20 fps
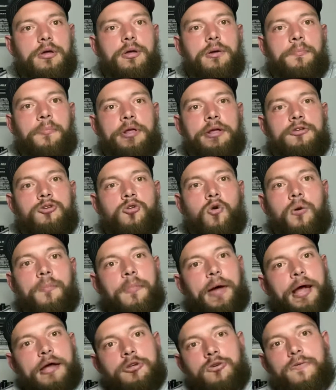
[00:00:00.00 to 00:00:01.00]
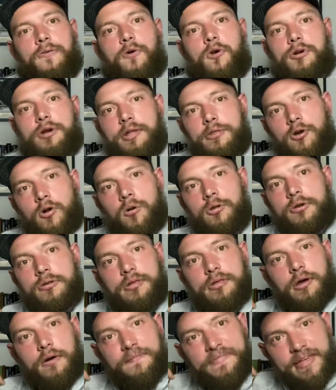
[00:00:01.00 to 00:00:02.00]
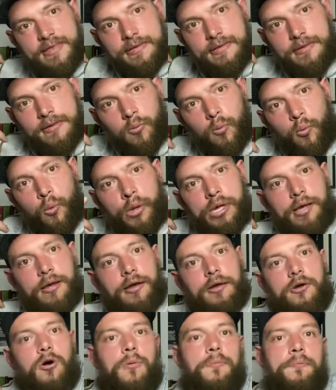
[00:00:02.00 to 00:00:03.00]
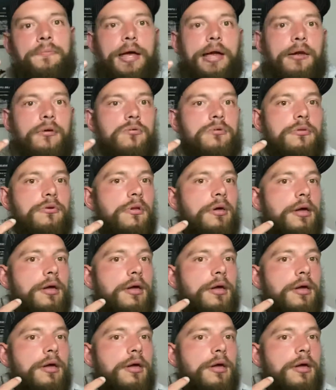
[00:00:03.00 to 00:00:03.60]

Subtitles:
But in your mind, you've already told yourself this is a weak compound.